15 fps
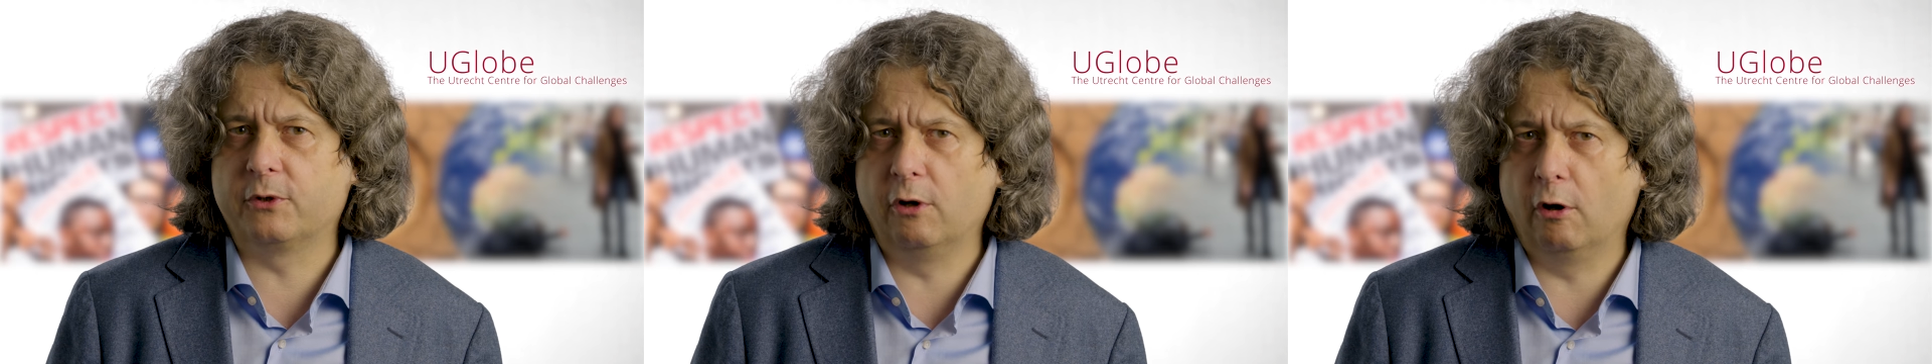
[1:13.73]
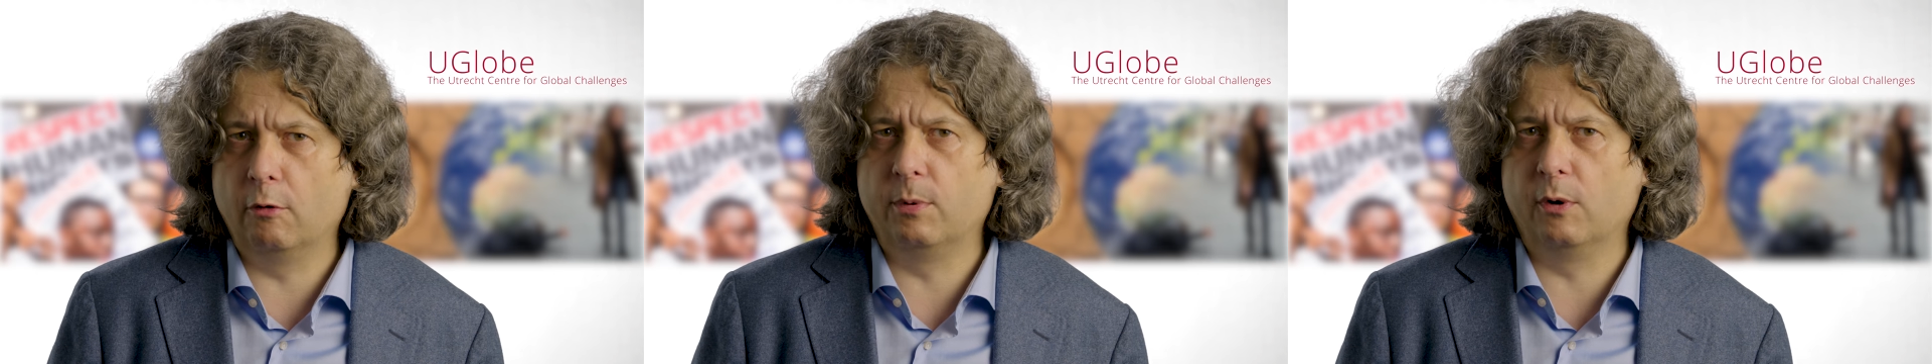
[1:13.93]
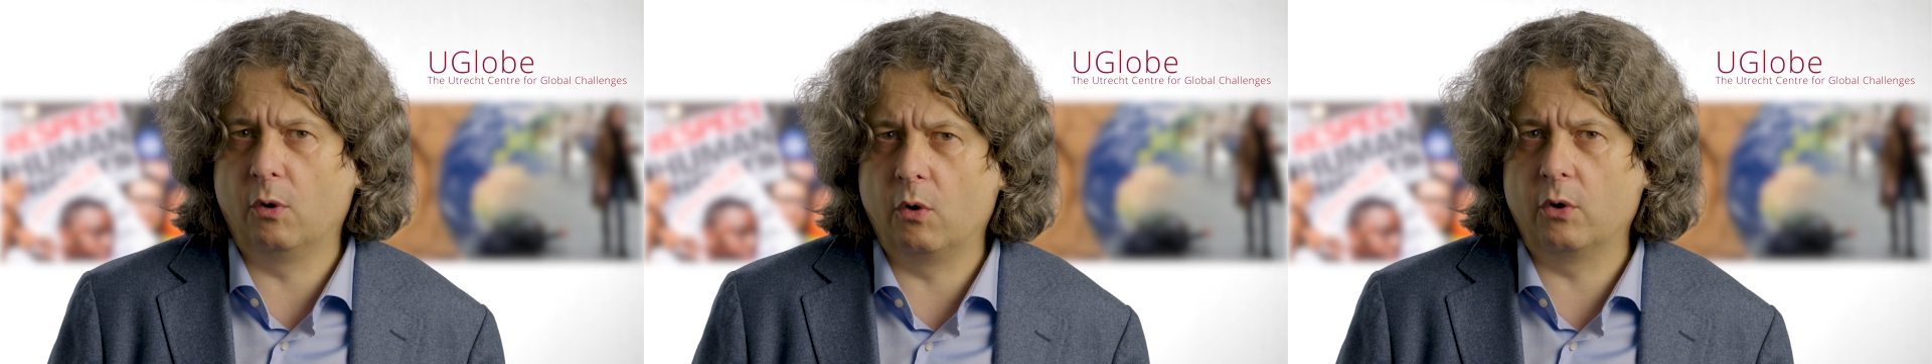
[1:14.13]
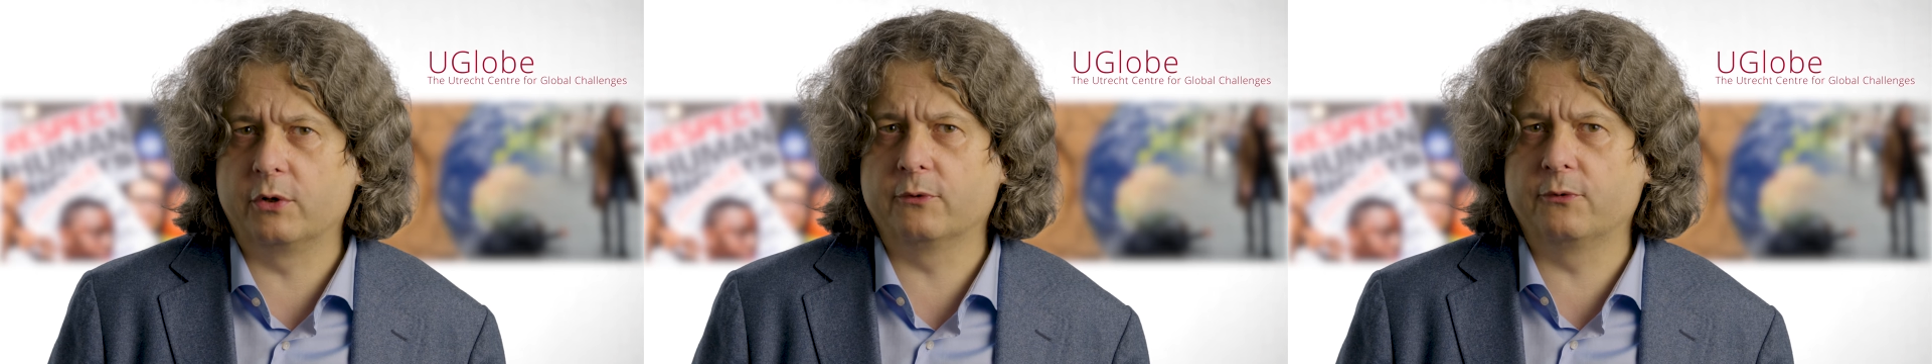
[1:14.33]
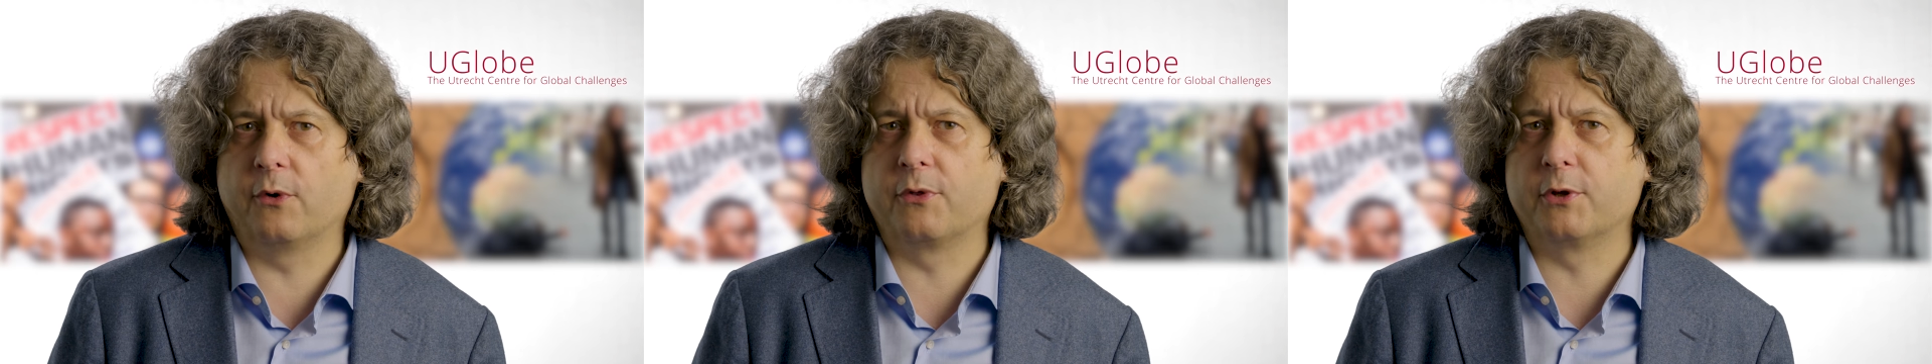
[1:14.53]
global
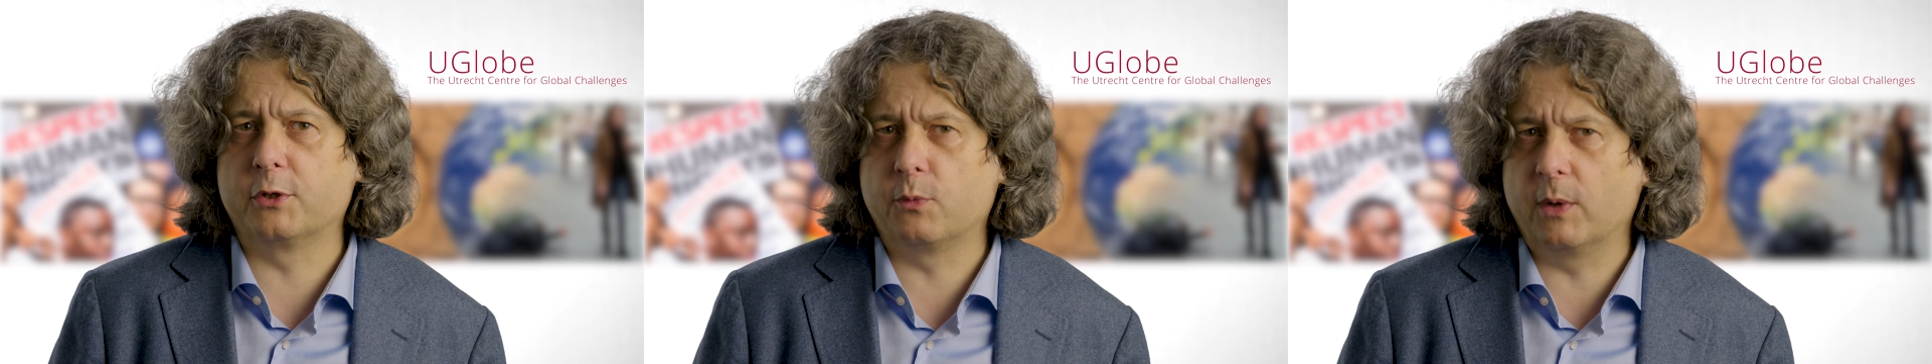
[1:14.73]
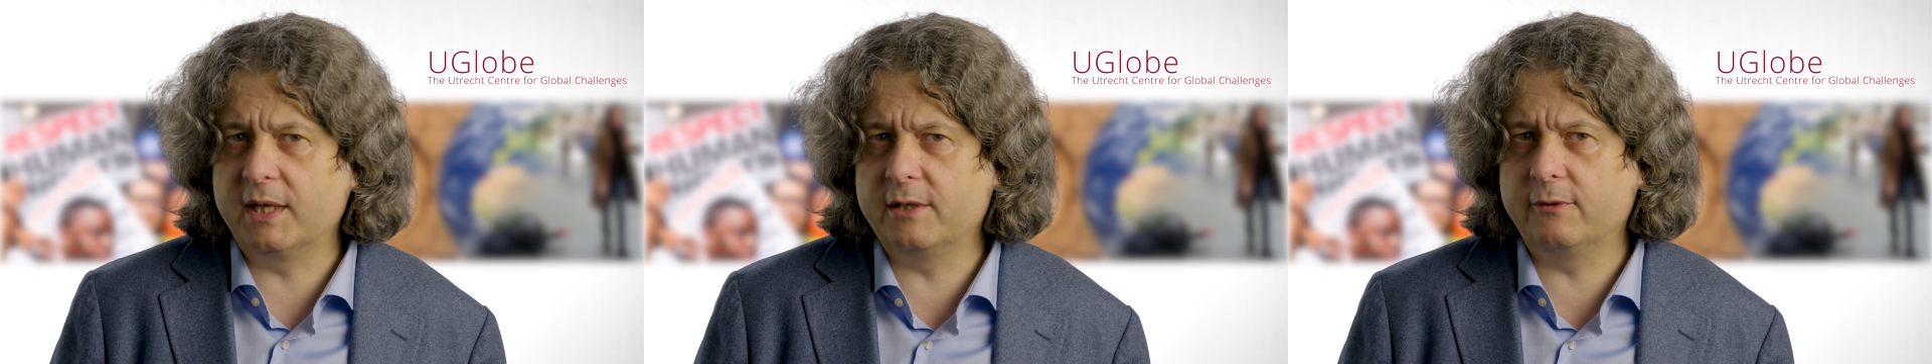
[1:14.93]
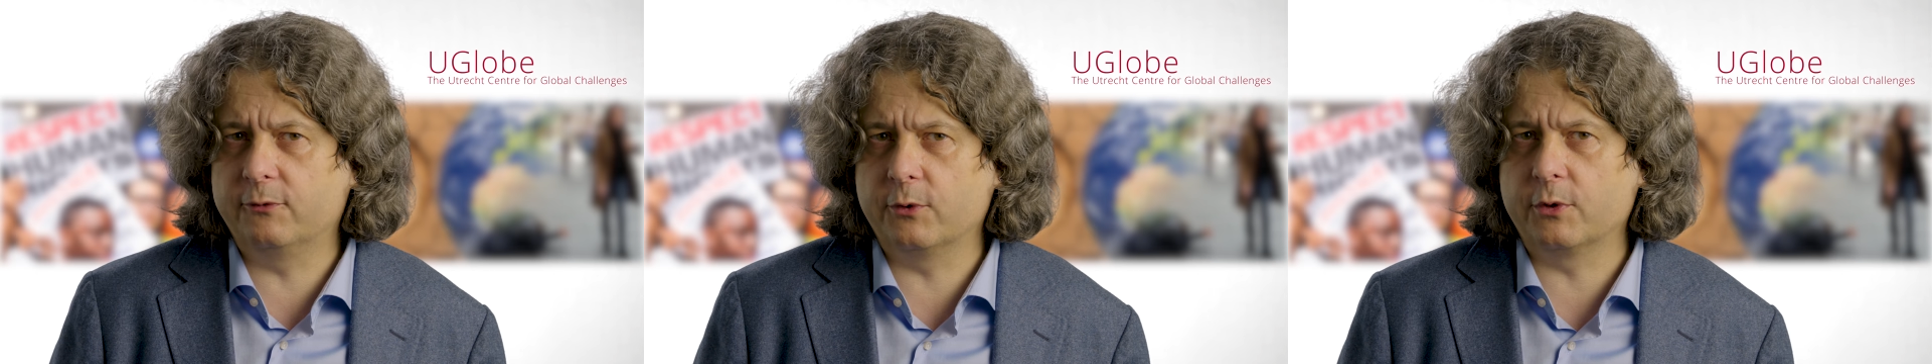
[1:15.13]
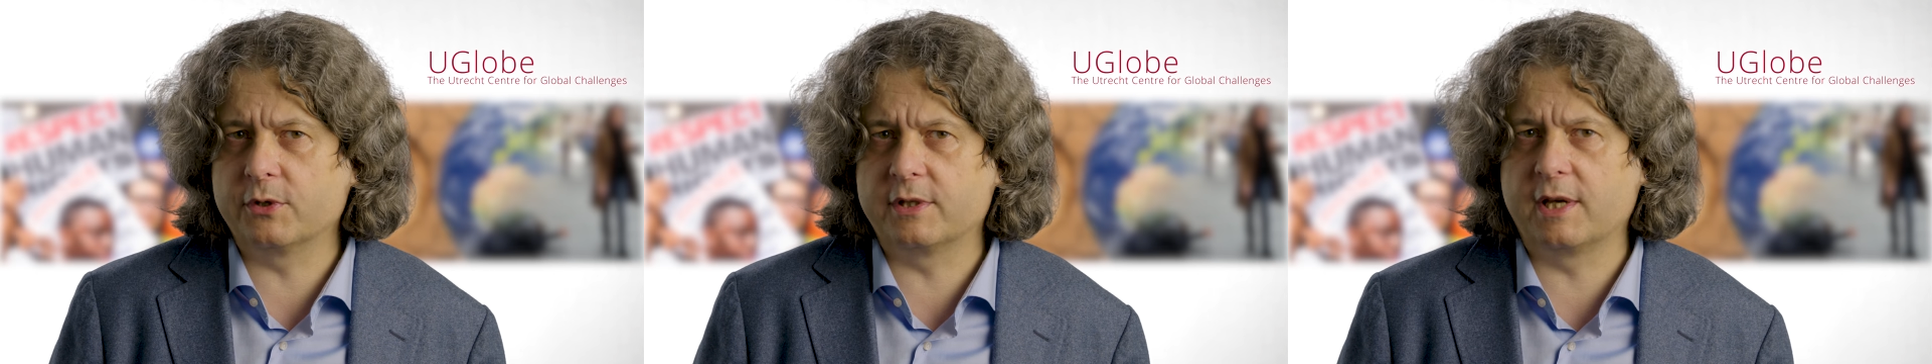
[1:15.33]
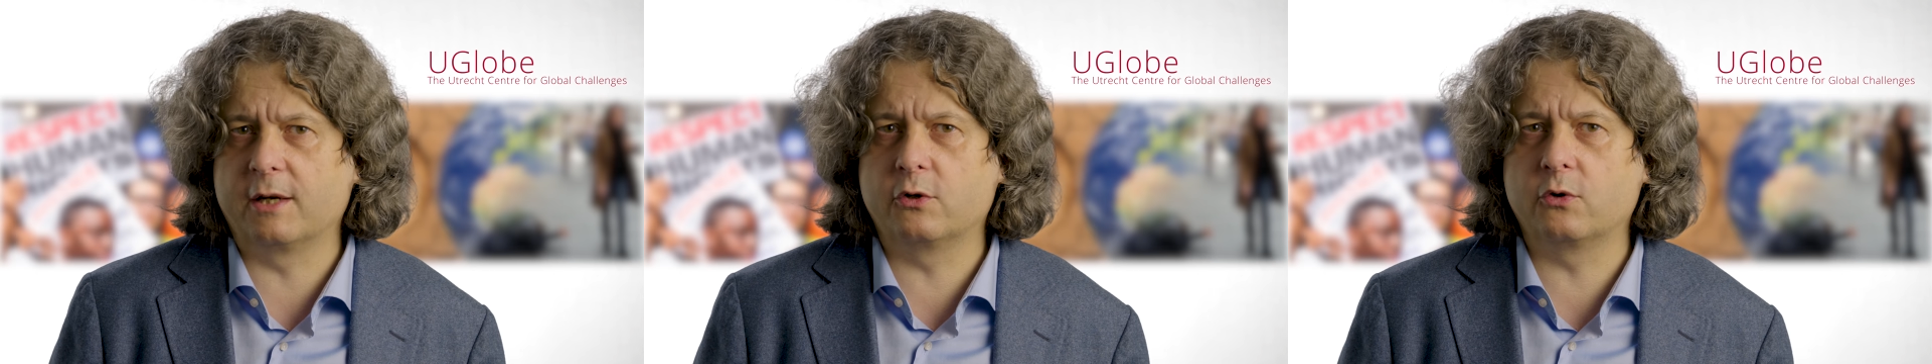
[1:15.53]
order for the 21st
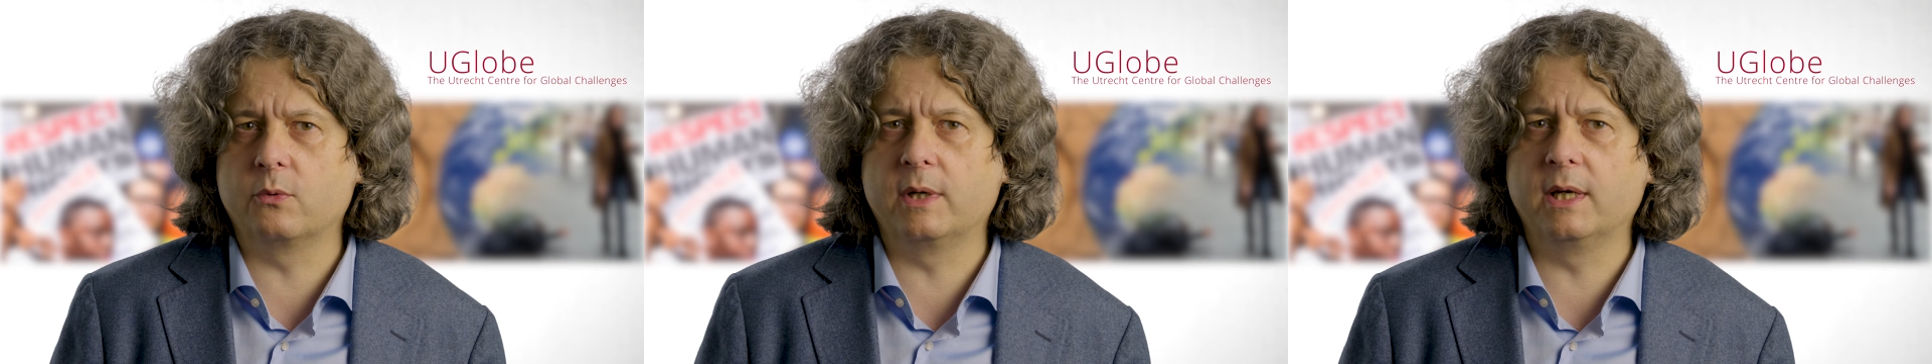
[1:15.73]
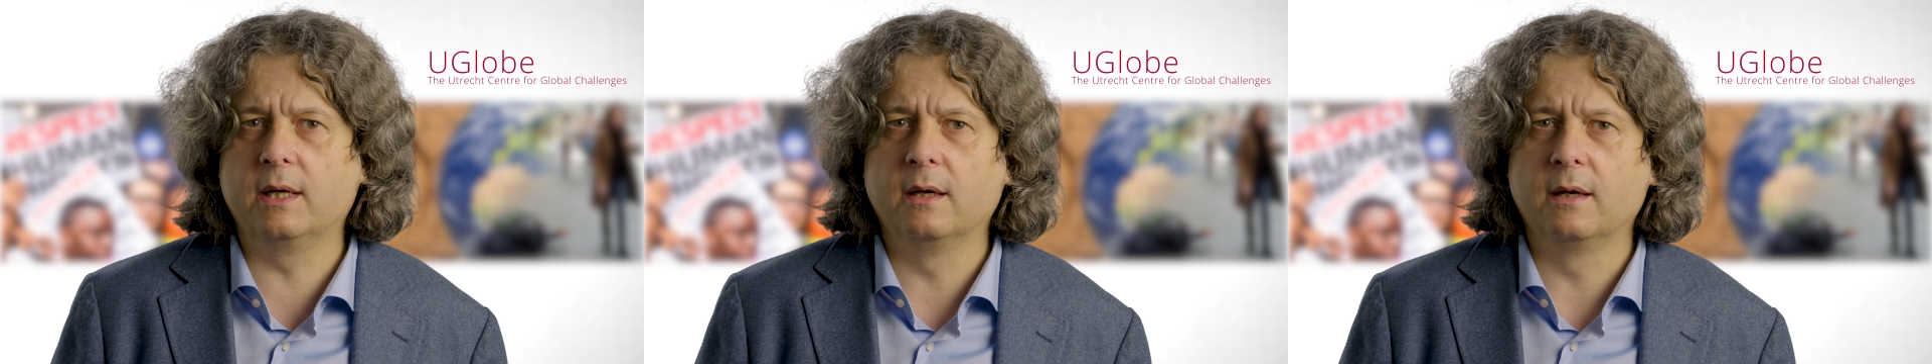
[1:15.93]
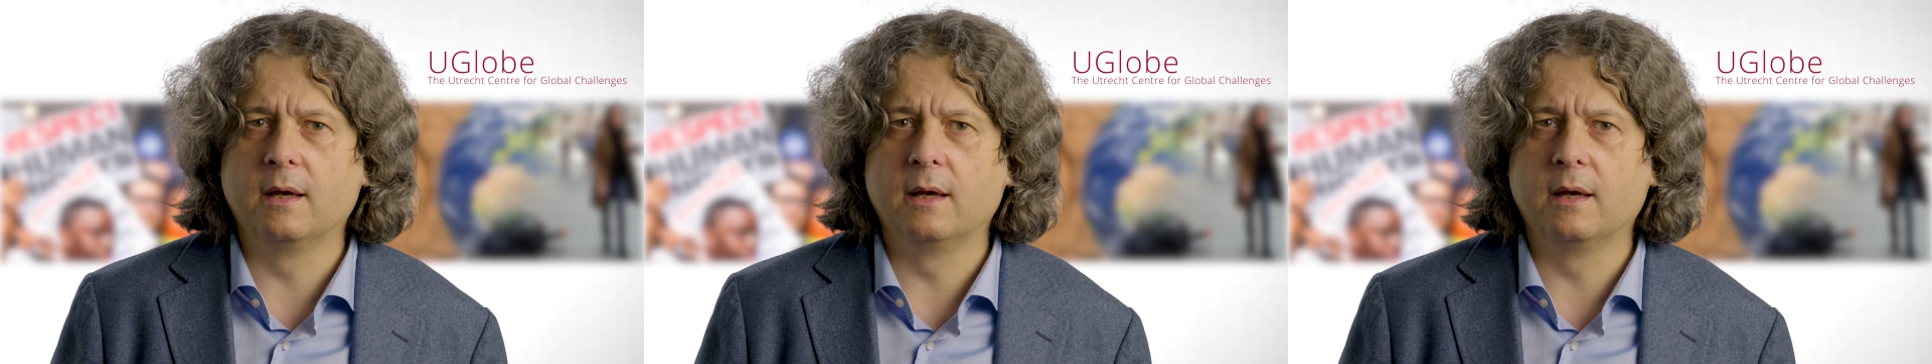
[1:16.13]
century